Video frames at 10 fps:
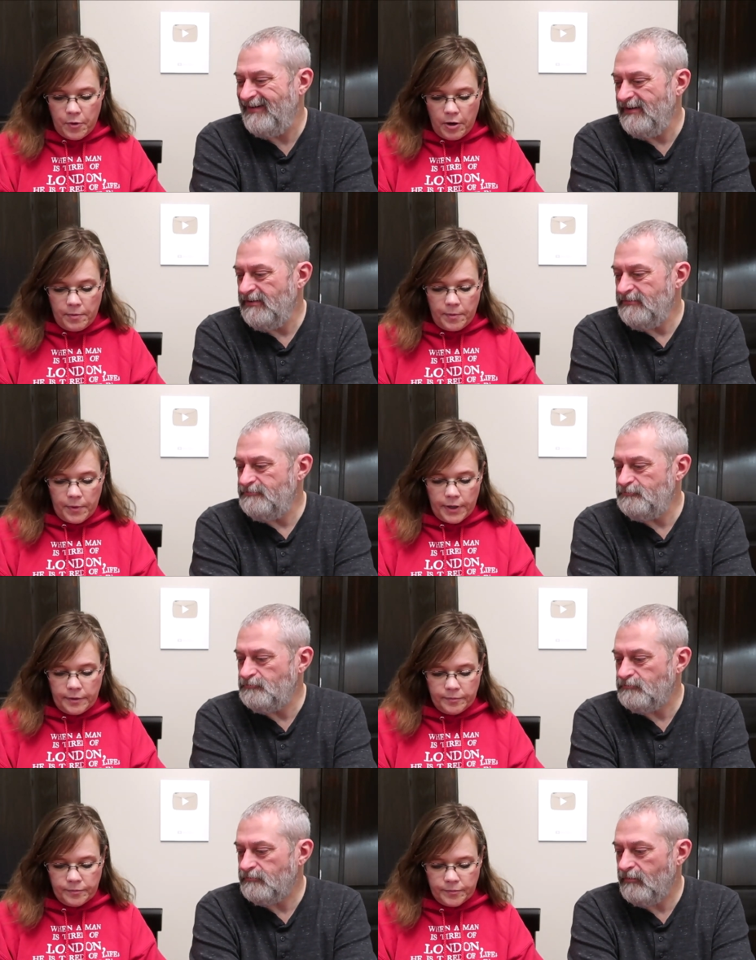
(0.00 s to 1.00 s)
Speaker 1: probably.
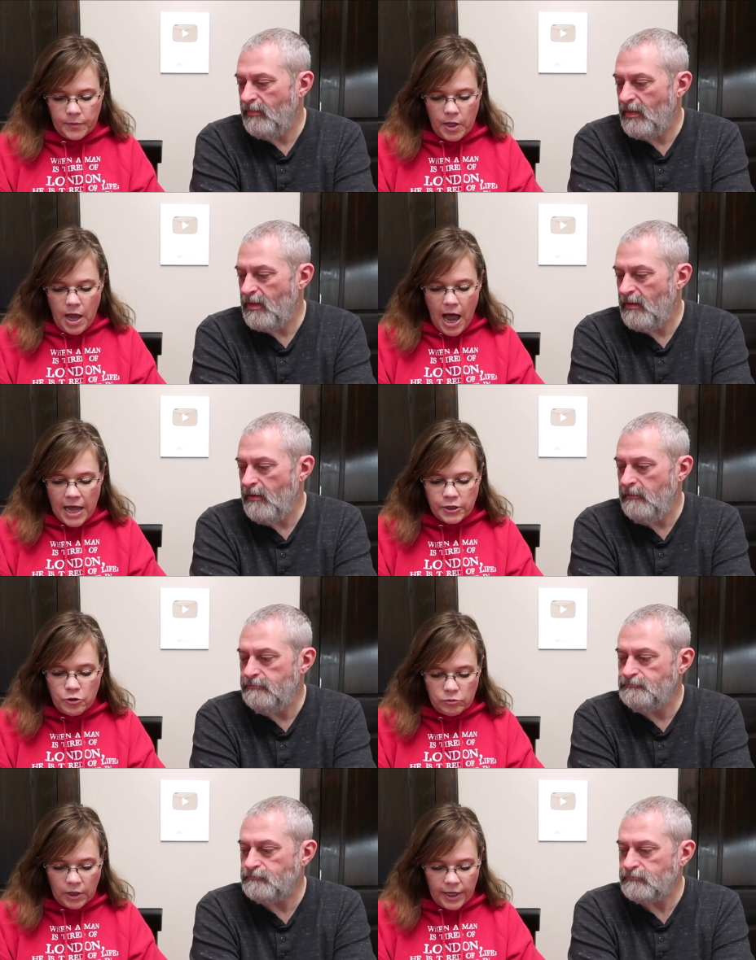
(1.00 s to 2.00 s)
I
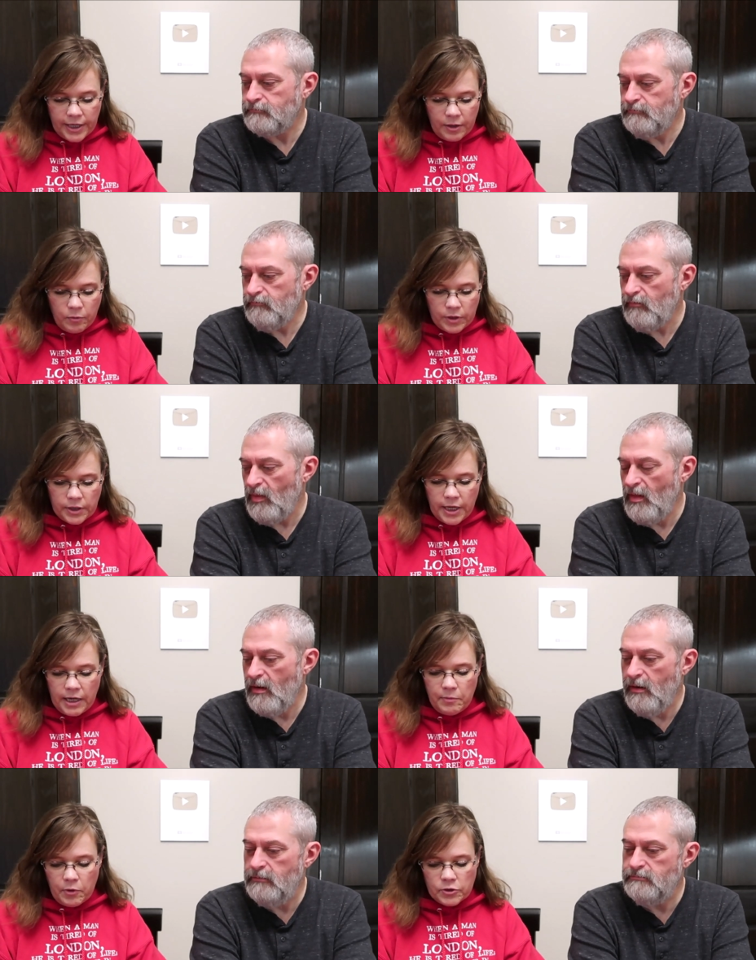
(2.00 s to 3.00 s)
do like it when
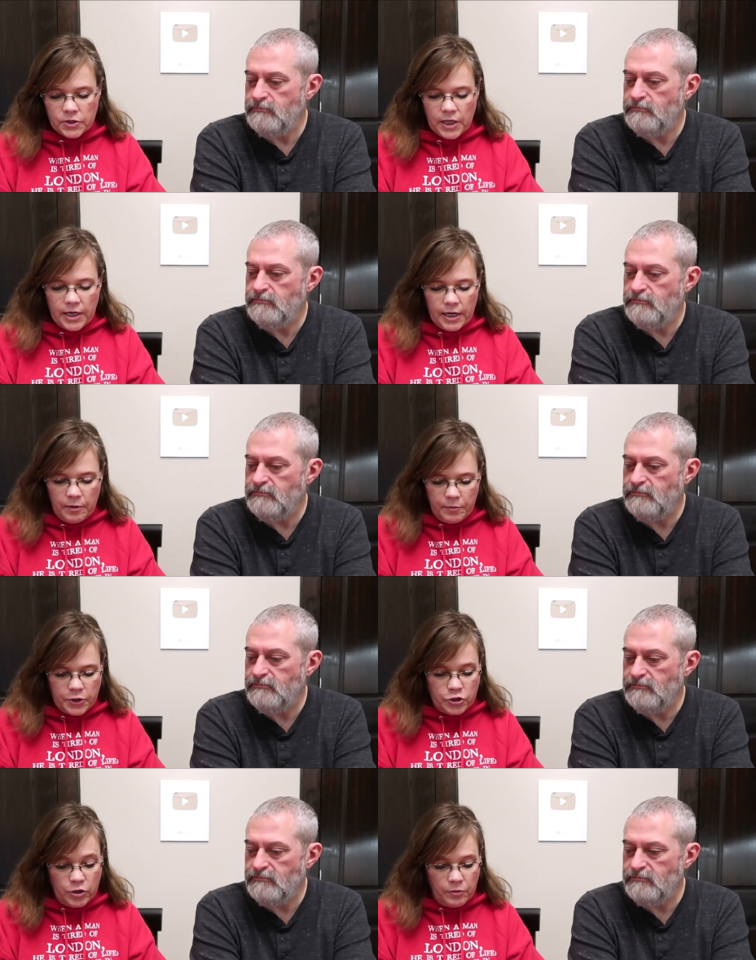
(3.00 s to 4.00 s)
candy bars slide out,
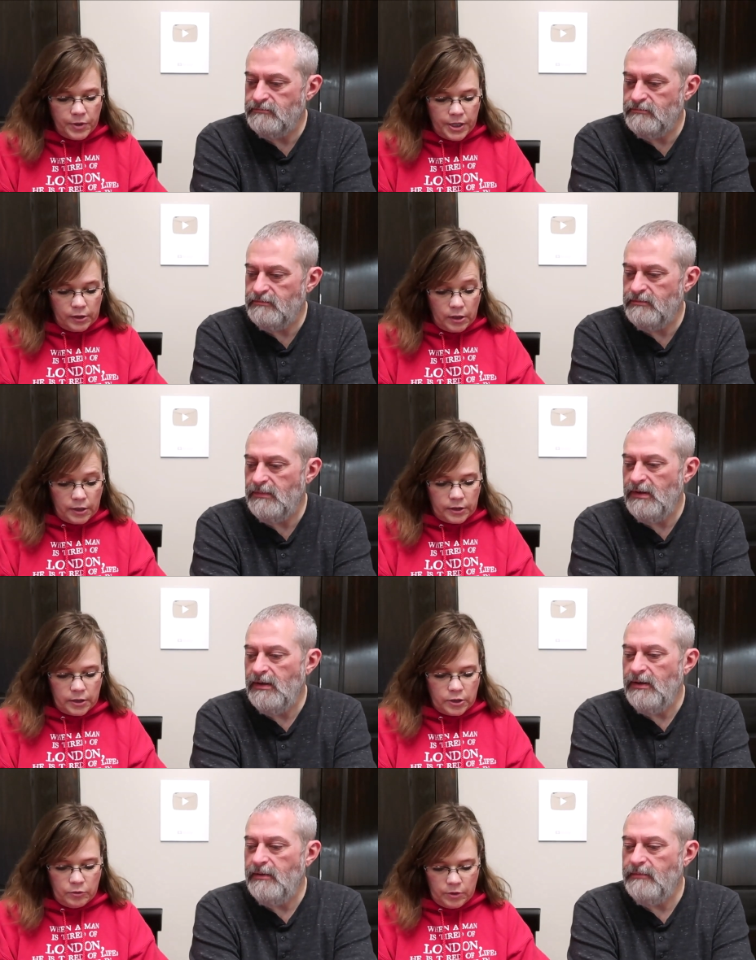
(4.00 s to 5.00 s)
but you don't get a lot to
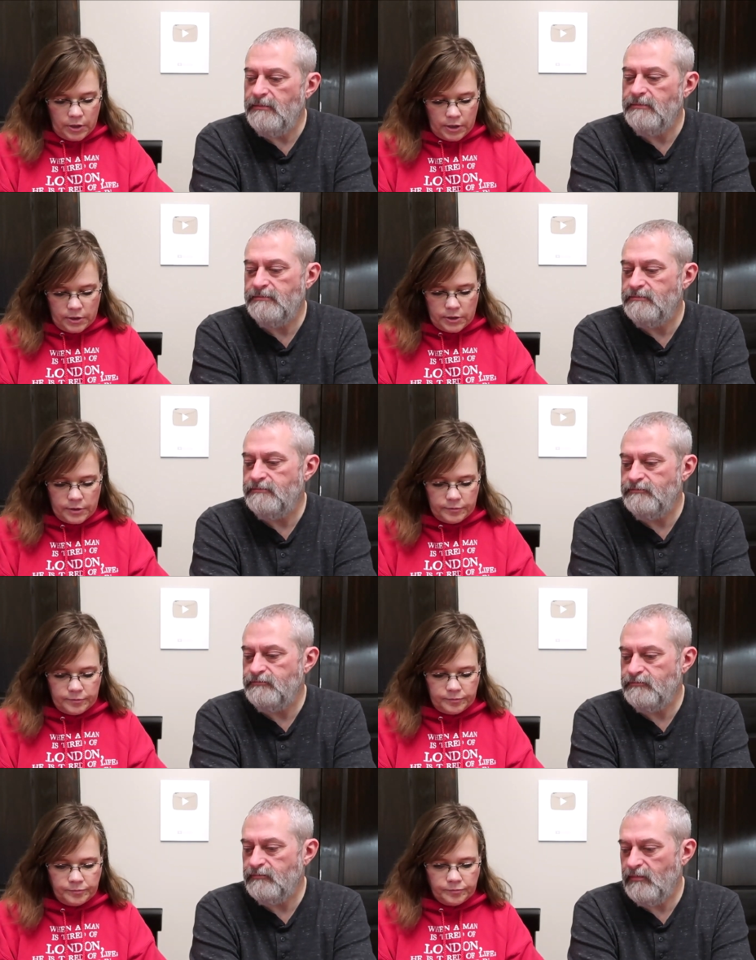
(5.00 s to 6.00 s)
do that.
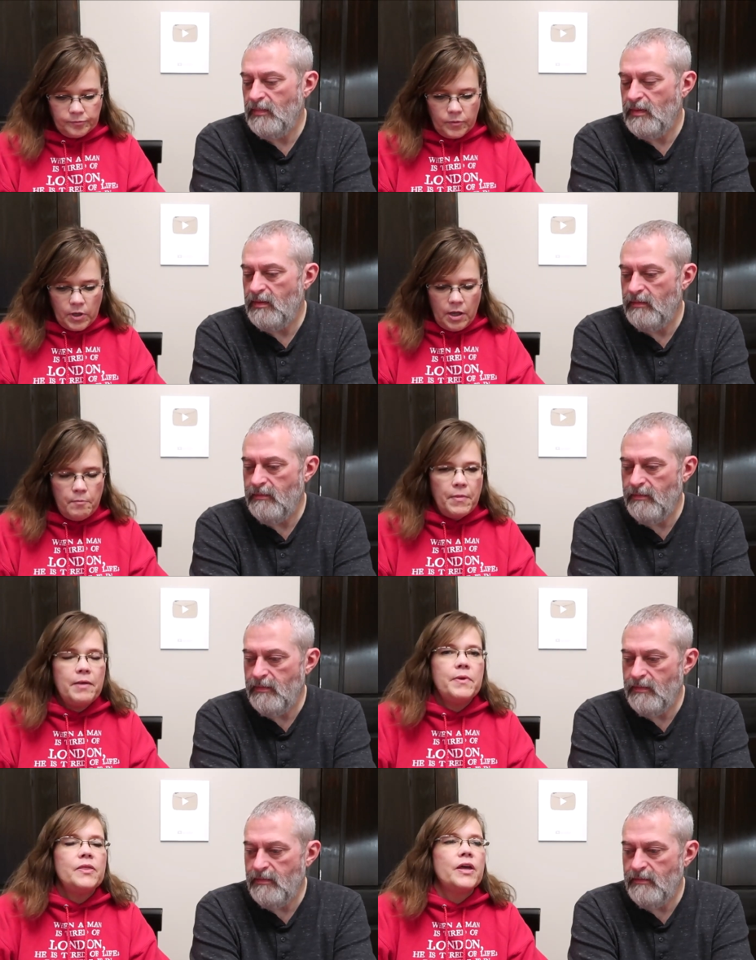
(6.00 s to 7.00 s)

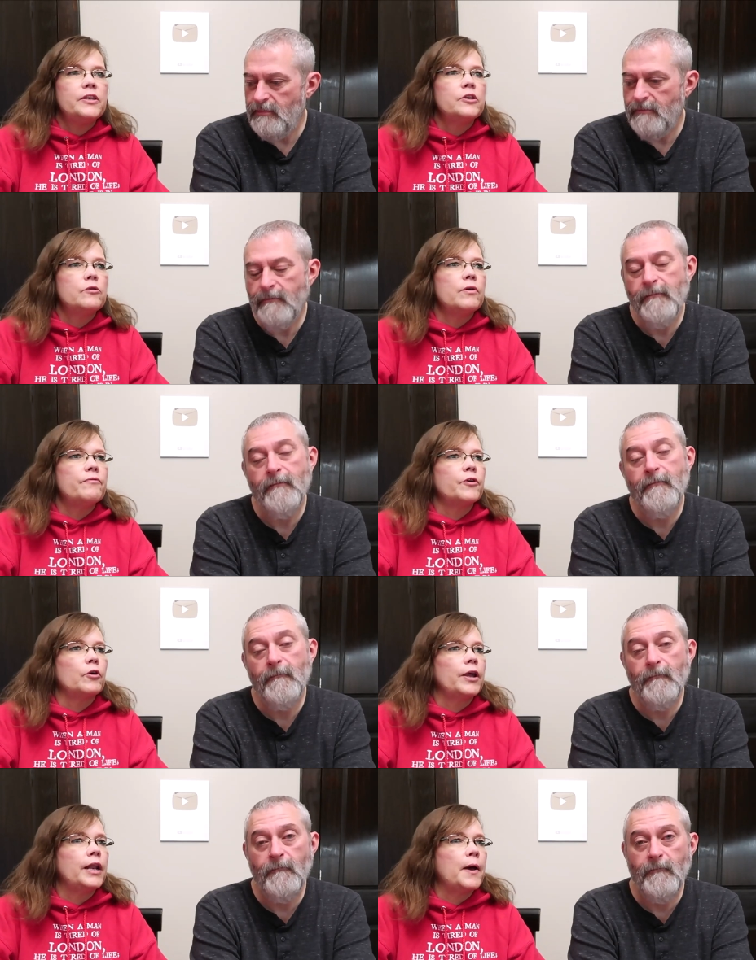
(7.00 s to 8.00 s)
Maybe they do if they're
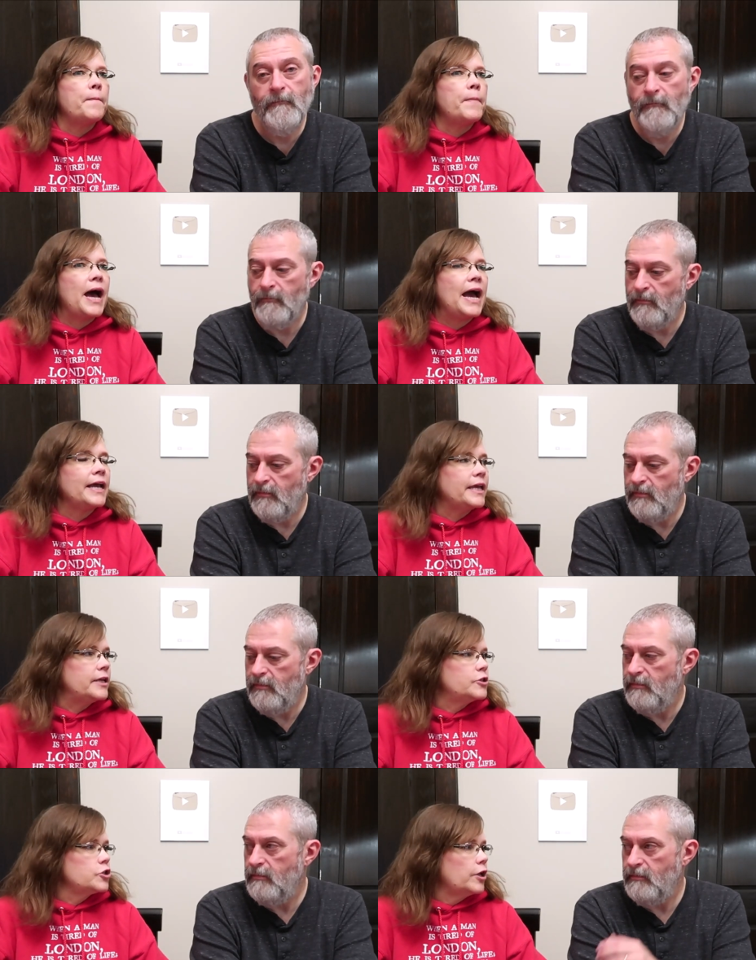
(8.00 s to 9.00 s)
in a
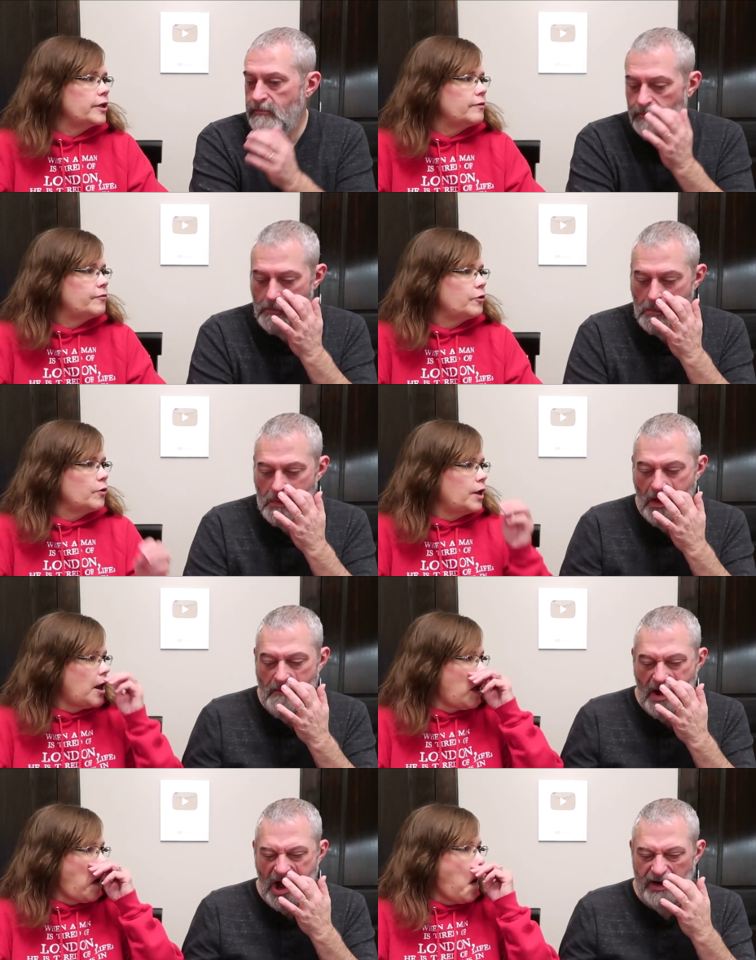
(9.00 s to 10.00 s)
package, like if they're in a,
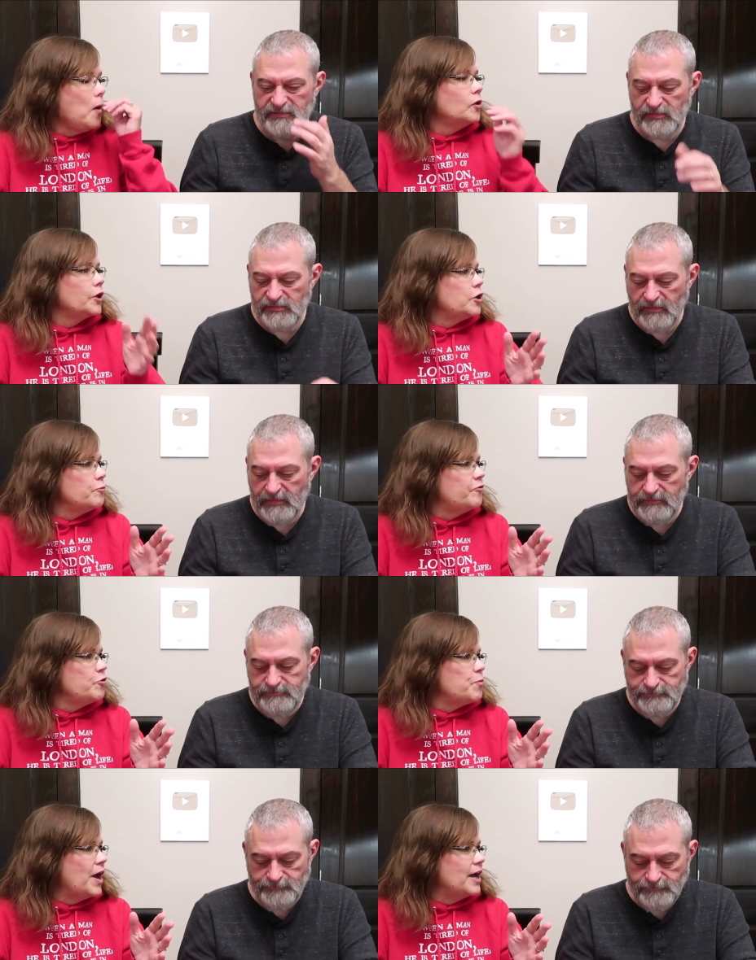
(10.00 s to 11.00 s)
a like if
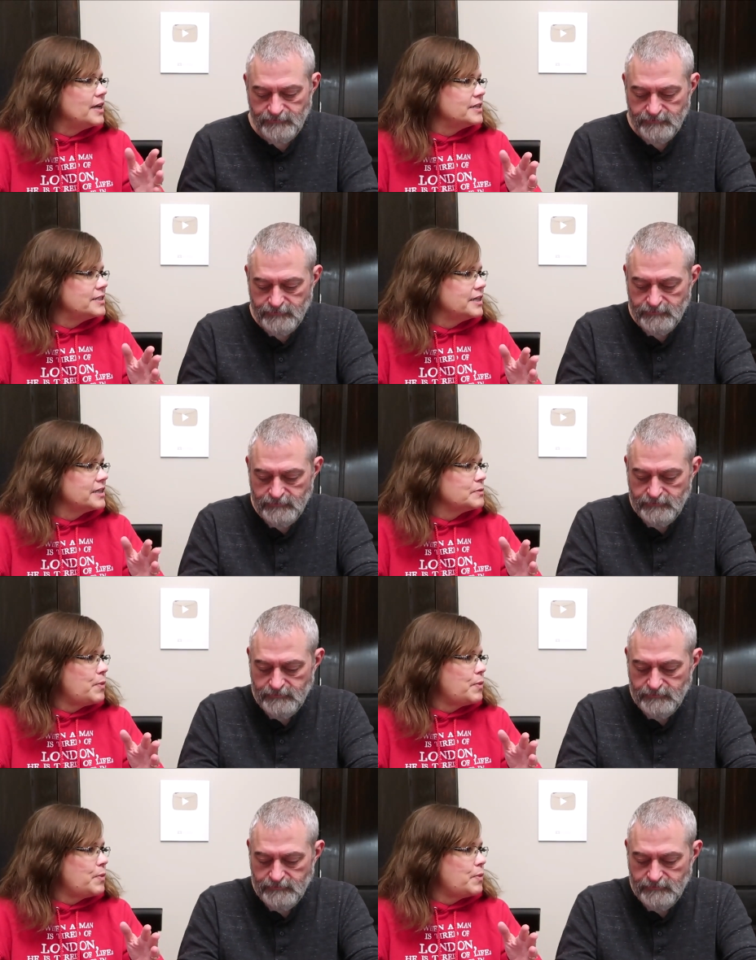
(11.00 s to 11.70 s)
you buy a six